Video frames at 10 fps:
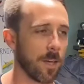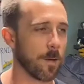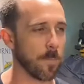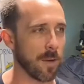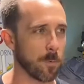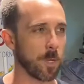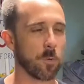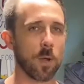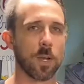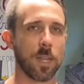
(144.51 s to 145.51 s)
Everybody
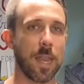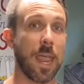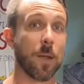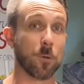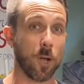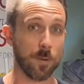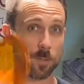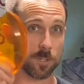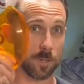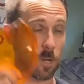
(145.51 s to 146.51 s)
wanted it in amber
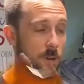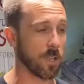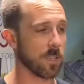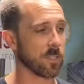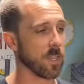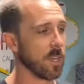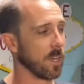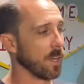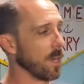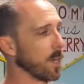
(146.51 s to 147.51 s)
option, so here it is.
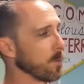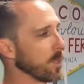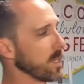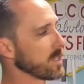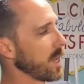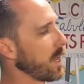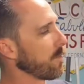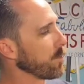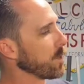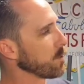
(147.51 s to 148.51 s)
Really excited
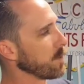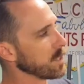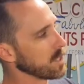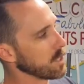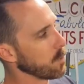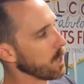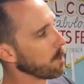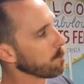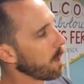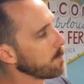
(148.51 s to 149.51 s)
for this one. This is the one
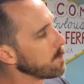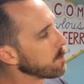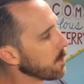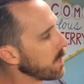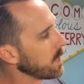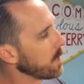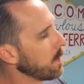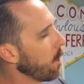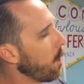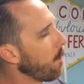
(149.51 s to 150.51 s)
I'll probably be running
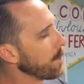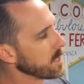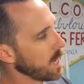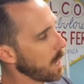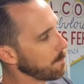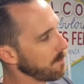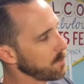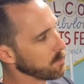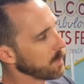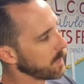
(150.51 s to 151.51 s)
all the time. I've
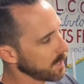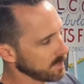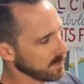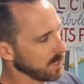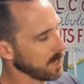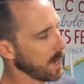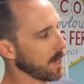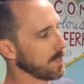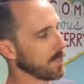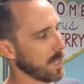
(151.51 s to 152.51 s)
been running it since I
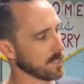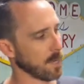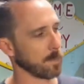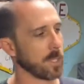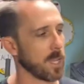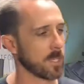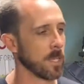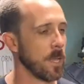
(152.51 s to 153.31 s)
got it the last couple days.